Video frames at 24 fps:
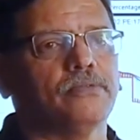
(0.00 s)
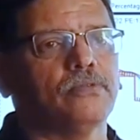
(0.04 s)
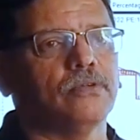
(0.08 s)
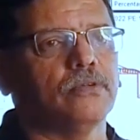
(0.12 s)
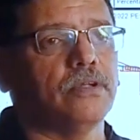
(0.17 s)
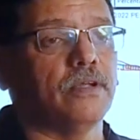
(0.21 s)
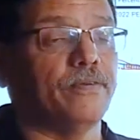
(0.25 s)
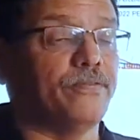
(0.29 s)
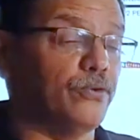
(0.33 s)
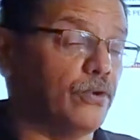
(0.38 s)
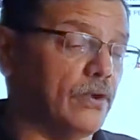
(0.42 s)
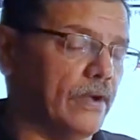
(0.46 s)
So
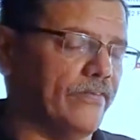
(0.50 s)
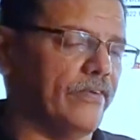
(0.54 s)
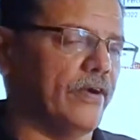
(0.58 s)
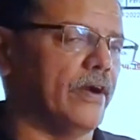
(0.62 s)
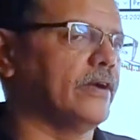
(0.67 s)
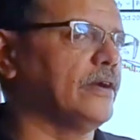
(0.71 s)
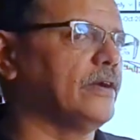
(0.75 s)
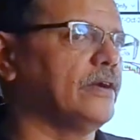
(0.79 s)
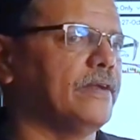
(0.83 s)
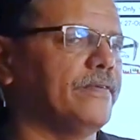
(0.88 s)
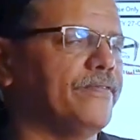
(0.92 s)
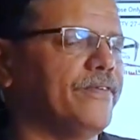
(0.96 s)
if you have
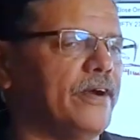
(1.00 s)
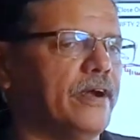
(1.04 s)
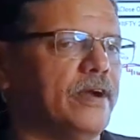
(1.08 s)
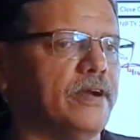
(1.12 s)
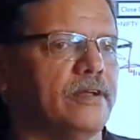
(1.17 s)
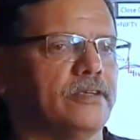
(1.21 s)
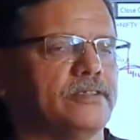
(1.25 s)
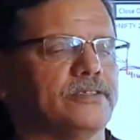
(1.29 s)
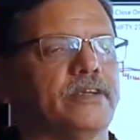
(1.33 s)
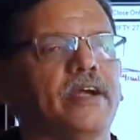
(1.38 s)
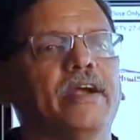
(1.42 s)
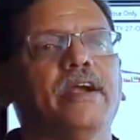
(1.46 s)
identified
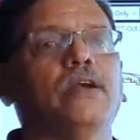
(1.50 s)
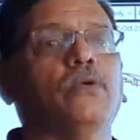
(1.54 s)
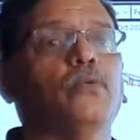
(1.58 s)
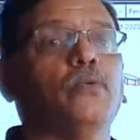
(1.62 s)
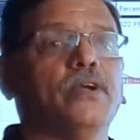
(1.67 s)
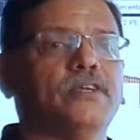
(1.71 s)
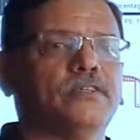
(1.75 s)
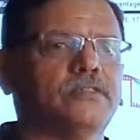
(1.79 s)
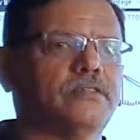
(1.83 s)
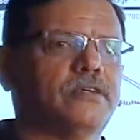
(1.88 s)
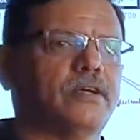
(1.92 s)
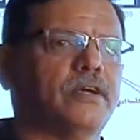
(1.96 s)
a
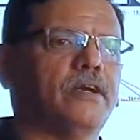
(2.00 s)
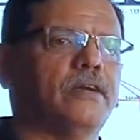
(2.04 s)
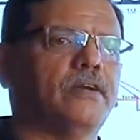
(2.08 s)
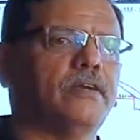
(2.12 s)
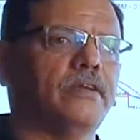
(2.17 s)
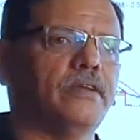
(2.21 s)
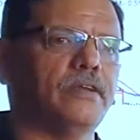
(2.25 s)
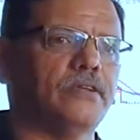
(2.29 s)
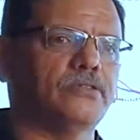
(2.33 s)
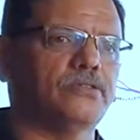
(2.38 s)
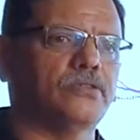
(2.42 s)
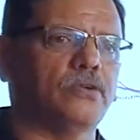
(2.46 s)
sideways trend
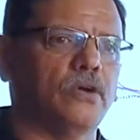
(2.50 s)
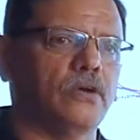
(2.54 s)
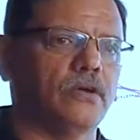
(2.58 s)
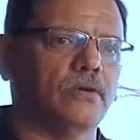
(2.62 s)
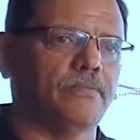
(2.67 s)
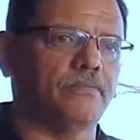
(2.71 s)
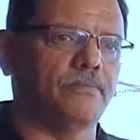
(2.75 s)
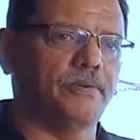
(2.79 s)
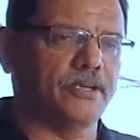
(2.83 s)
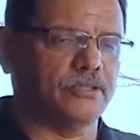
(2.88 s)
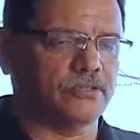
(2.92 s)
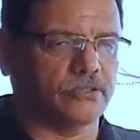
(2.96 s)
in a
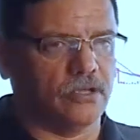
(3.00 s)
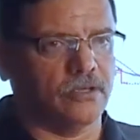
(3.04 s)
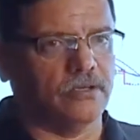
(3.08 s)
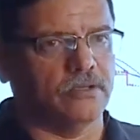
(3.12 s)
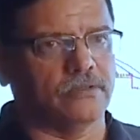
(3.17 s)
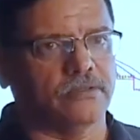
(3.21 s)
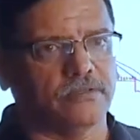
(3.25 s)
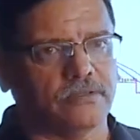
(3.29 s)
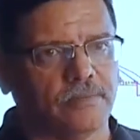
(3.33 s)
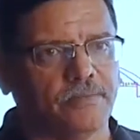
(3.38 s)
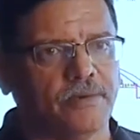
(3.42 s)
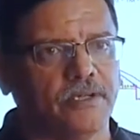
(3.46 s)
stock based
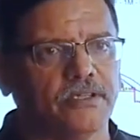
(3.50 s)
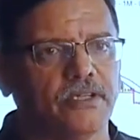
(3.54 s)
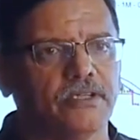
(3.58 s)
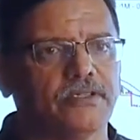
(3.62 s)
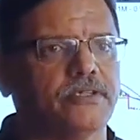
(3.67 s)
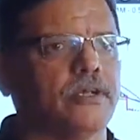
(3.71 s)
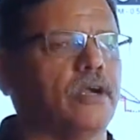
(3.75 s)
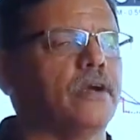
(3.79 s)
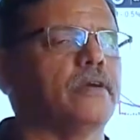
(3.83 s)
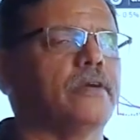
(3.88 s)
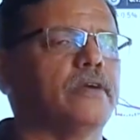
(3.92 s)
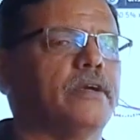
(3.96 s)
on some other
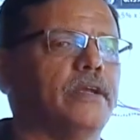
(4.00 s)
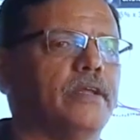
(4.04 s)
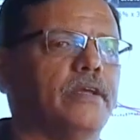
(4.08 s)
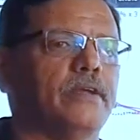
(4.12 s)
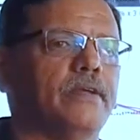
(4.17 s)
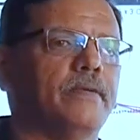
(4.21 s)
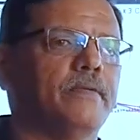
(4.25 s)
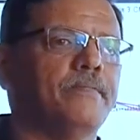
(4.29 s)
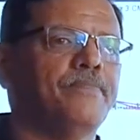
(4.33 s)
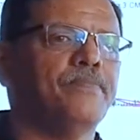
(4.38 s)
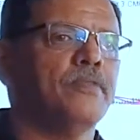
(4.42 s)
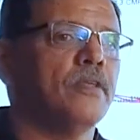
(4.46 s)
chart
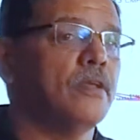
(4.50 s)
reading,